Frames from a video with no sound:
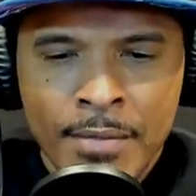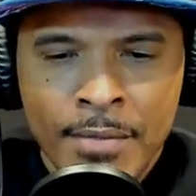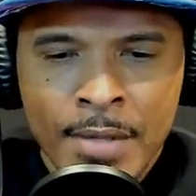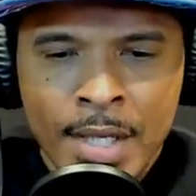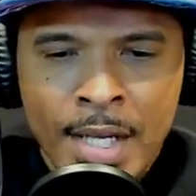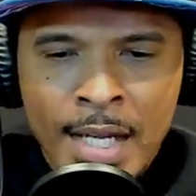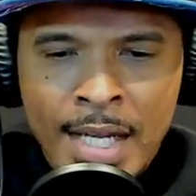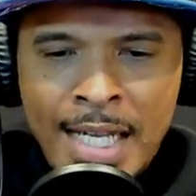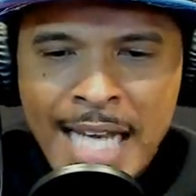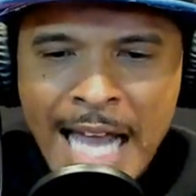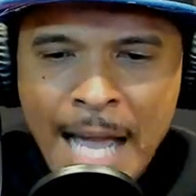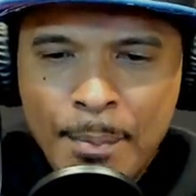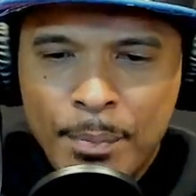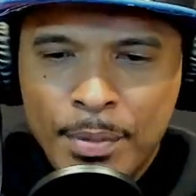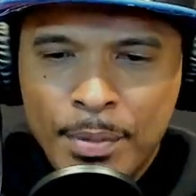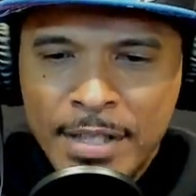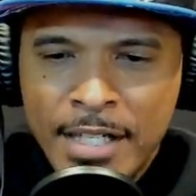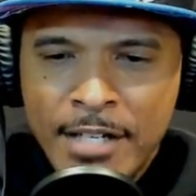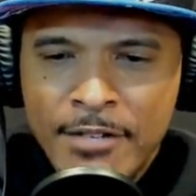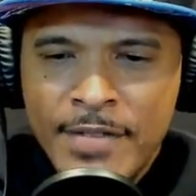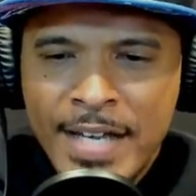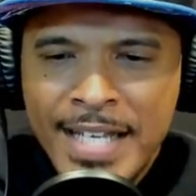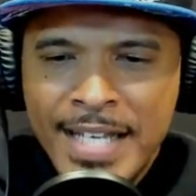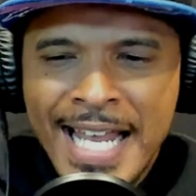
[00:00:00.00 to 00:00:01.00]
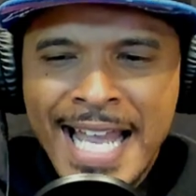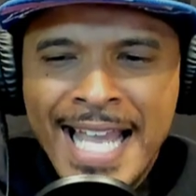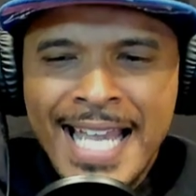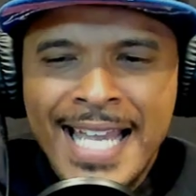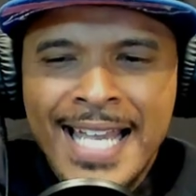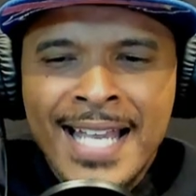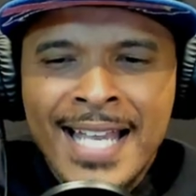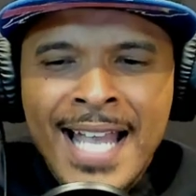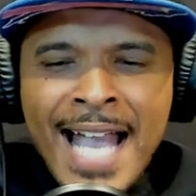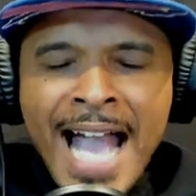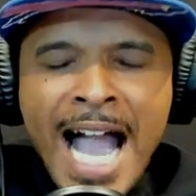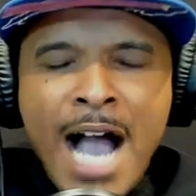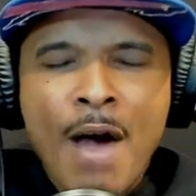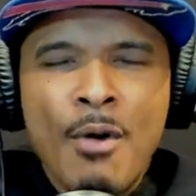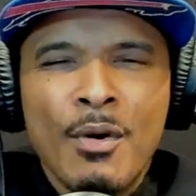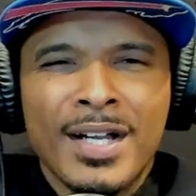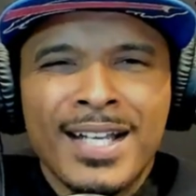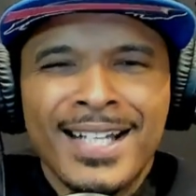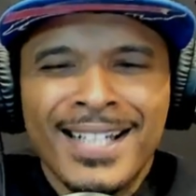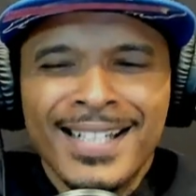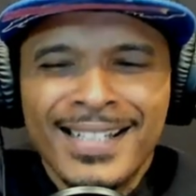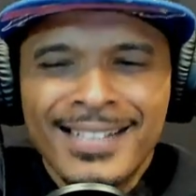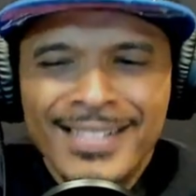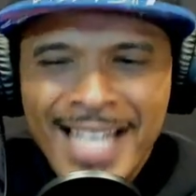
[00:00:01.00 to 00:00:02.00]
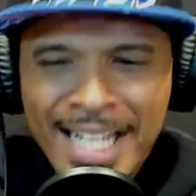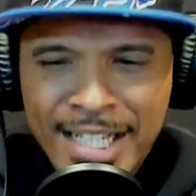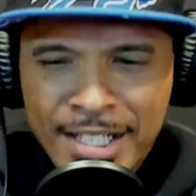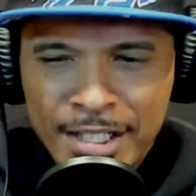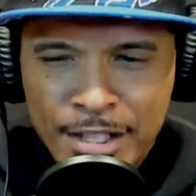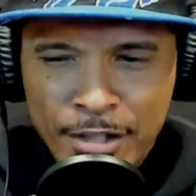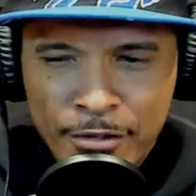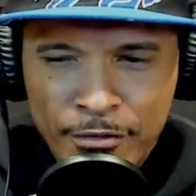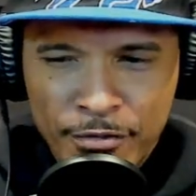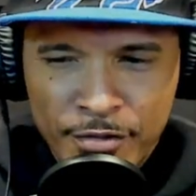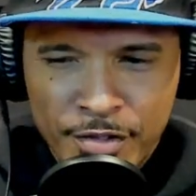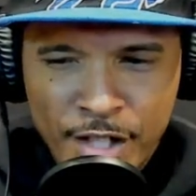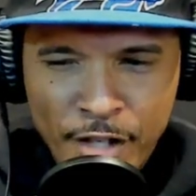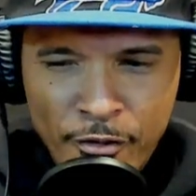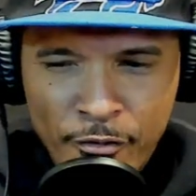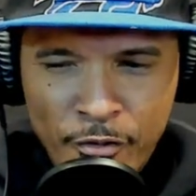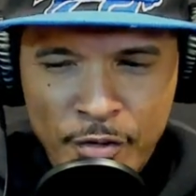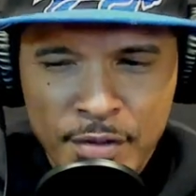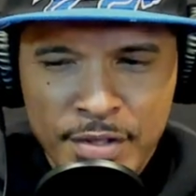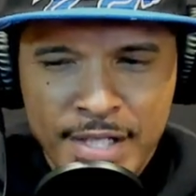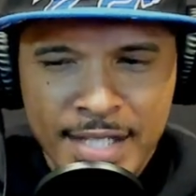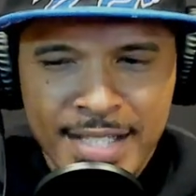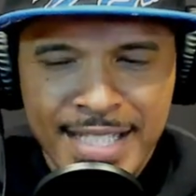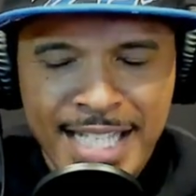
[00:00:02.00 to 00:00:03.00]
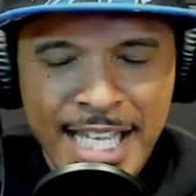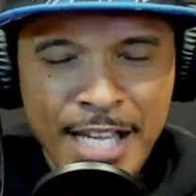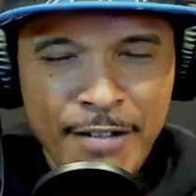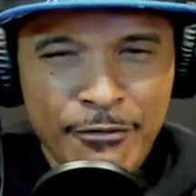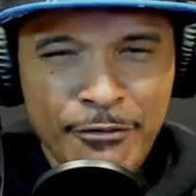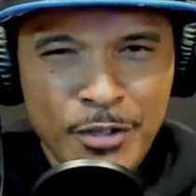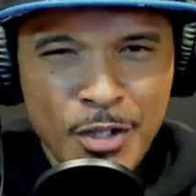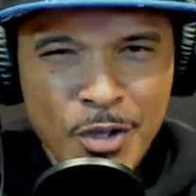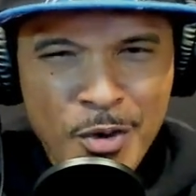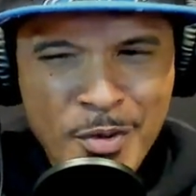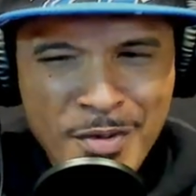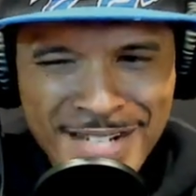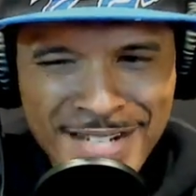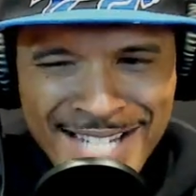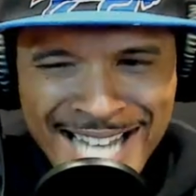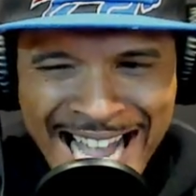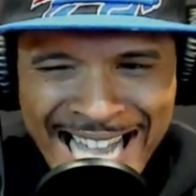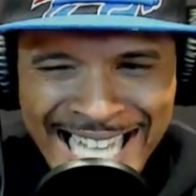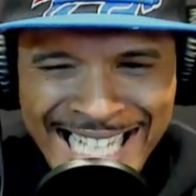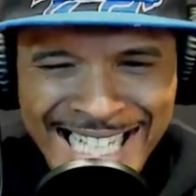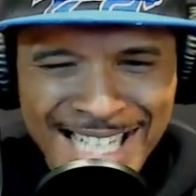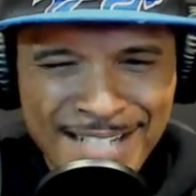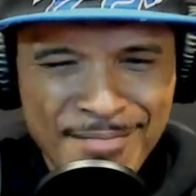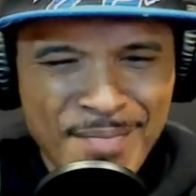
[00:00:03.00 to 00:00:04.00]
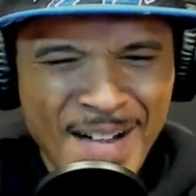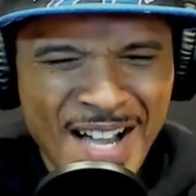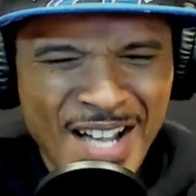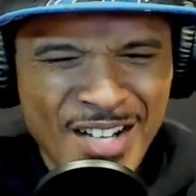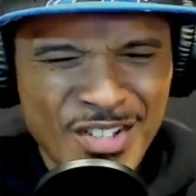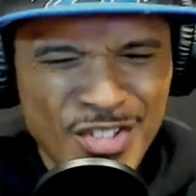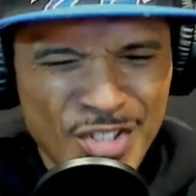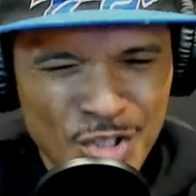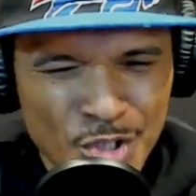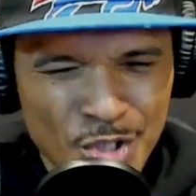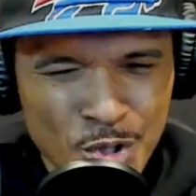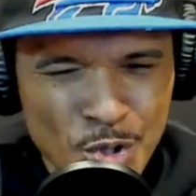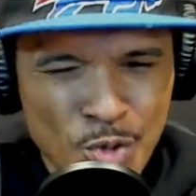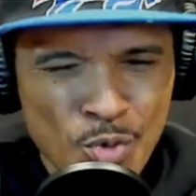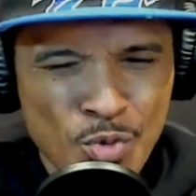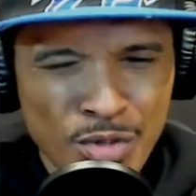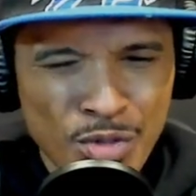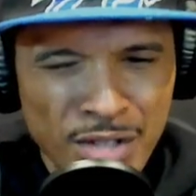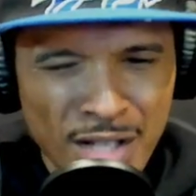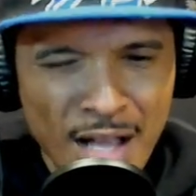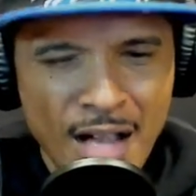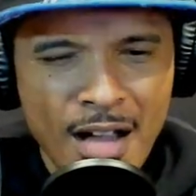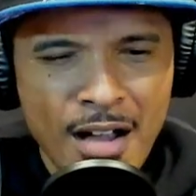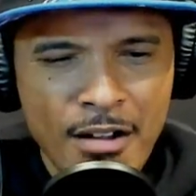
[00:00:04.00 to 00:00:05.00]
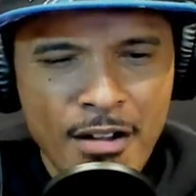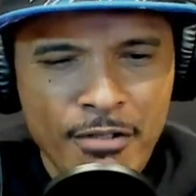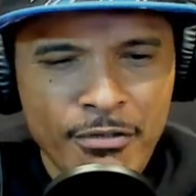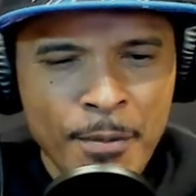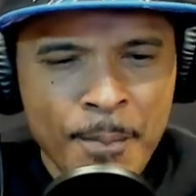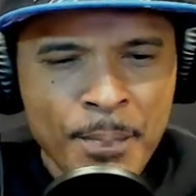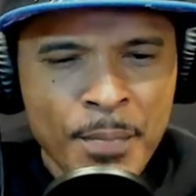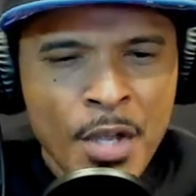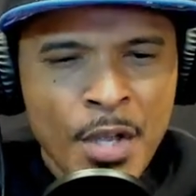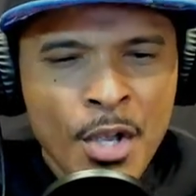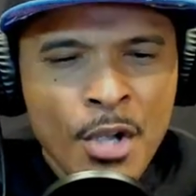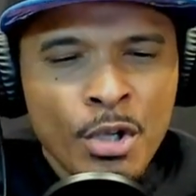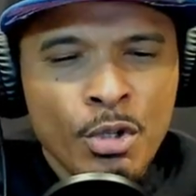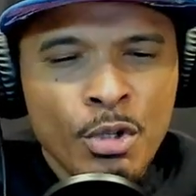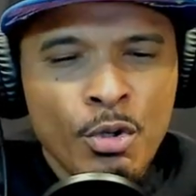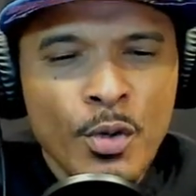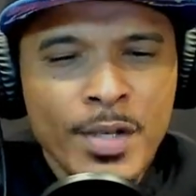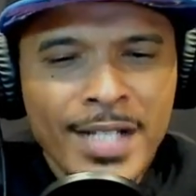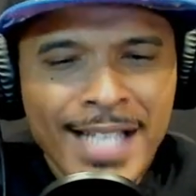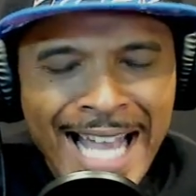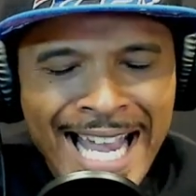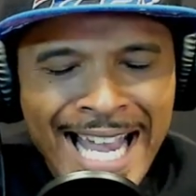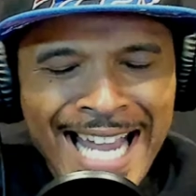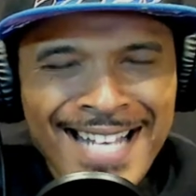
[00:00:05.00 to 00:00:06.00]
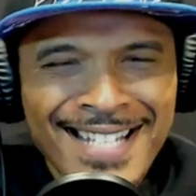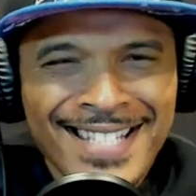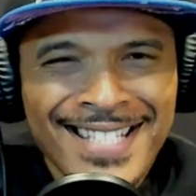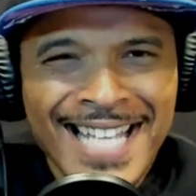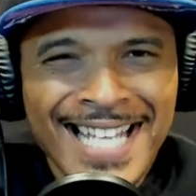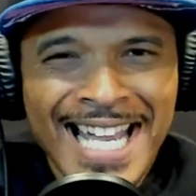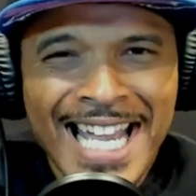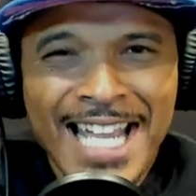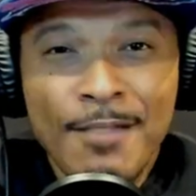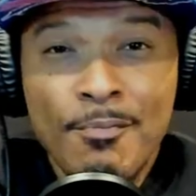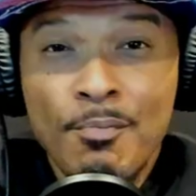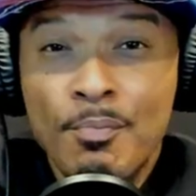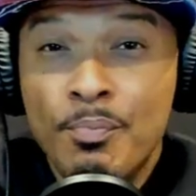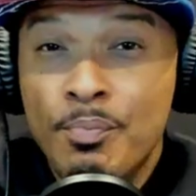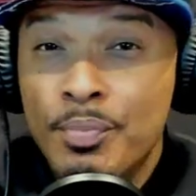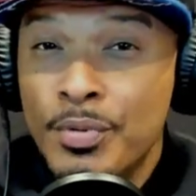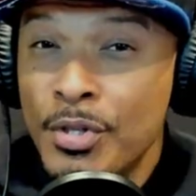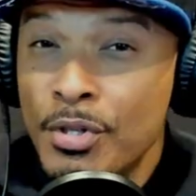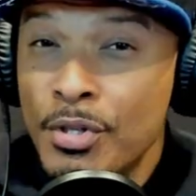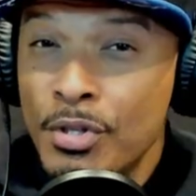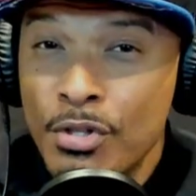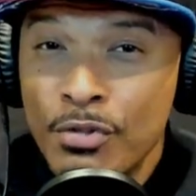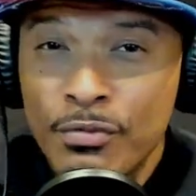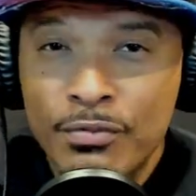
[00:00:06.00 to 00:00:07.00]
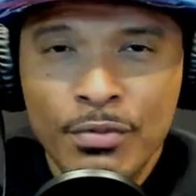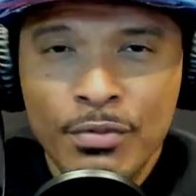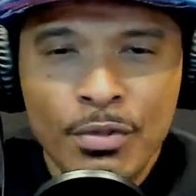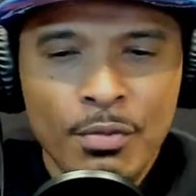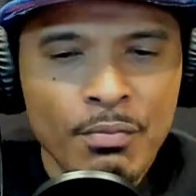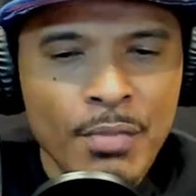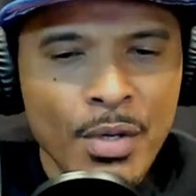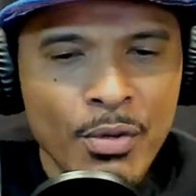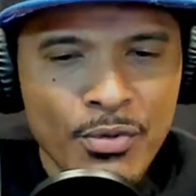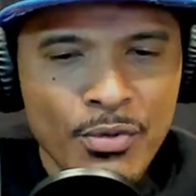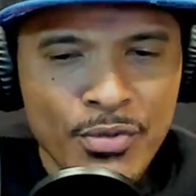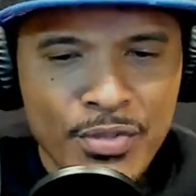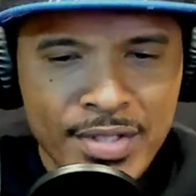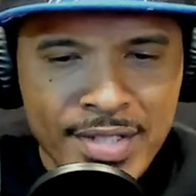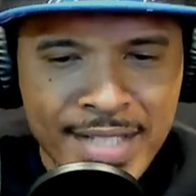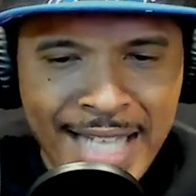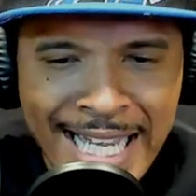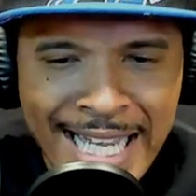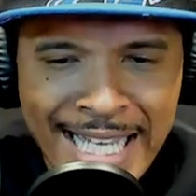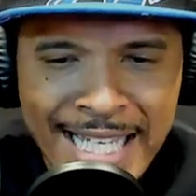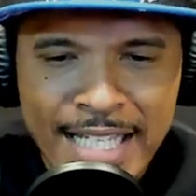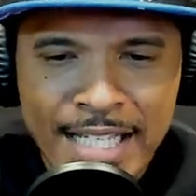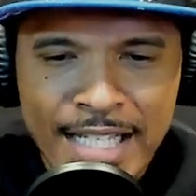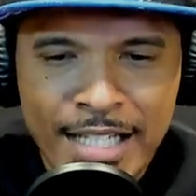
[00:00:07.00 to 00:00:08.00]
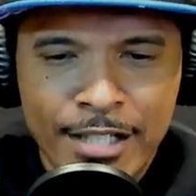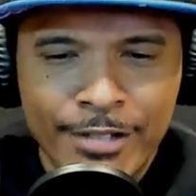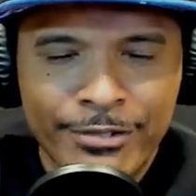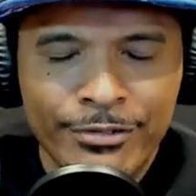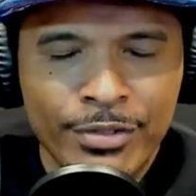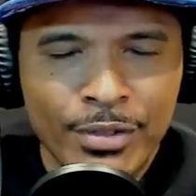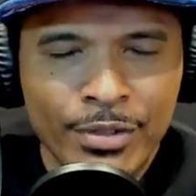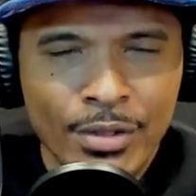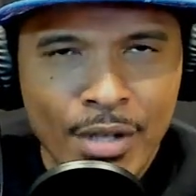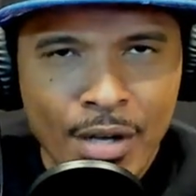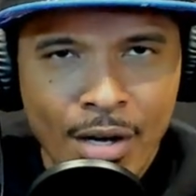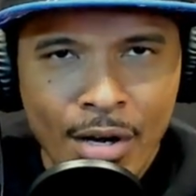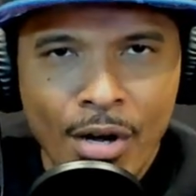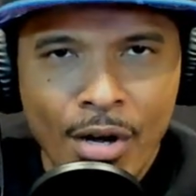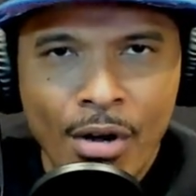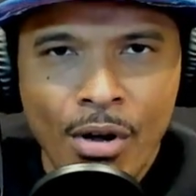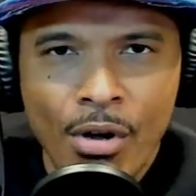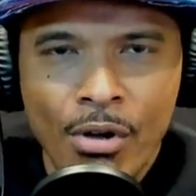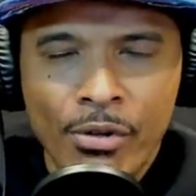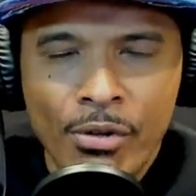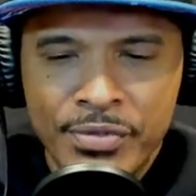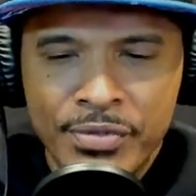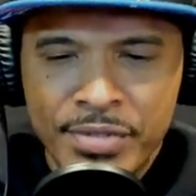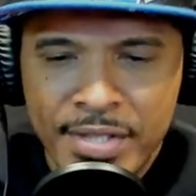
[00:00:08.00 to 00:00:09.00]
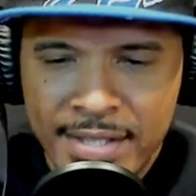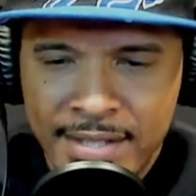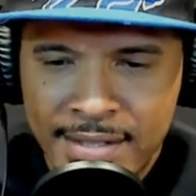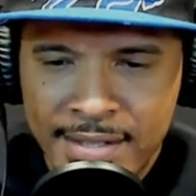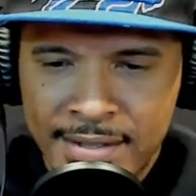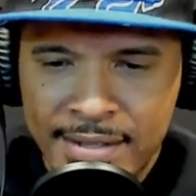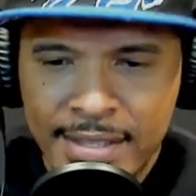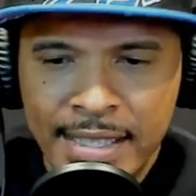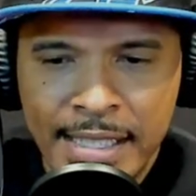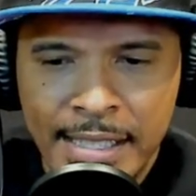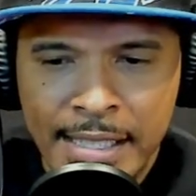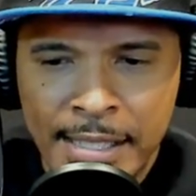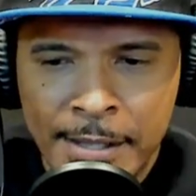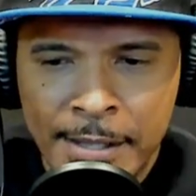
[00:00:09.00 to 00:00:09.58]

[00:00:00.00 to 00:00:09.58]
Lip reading: And I believe that our collective differences, if united by true love, creates a beautiful mosaic for all to see.